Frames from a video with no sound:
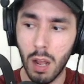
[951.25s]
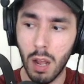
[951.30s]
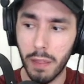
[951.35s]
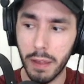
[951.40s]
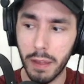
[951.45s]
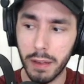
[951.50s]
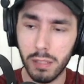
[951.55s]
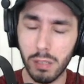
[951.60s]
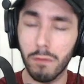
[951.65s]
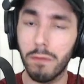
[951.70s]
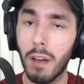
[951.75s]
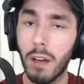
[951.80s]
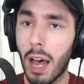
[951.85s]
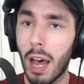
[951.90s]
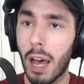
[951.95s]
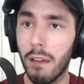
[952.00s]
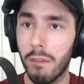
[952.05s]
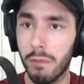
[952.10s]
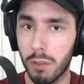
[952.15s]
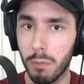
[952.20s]
they
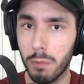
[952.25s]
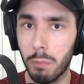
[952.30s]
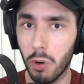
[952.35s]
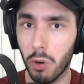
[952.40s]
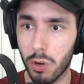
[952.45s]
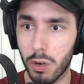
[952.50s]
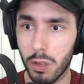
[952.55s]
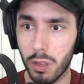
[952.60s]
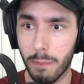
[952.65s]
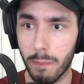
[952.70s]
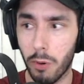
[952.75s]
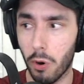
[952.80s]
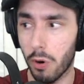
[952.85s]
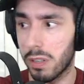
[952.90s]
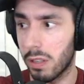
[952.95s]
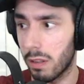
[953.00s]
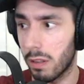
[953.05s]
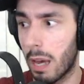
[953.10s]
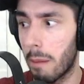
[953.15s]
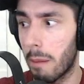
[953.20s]
survive the
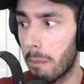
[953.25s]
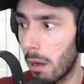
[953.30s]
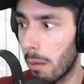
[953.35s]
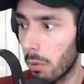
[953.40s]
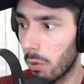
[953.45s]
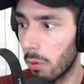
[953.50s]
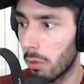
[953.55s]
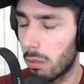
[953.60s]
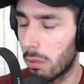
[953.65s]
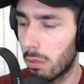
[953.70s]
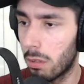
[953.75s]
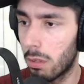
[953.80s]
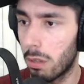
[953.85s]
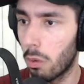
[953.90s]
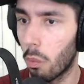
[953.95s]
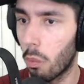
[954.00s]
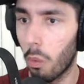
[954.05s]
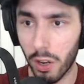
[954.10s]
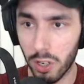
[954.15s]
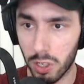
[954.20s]
burst of that bubble,
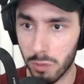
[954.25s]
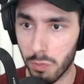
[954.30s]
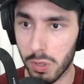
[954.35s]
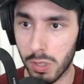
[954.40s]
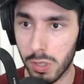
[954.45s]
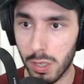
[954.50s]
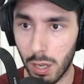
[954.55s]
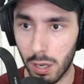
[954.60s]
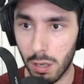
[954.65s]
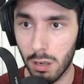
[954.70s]
100%.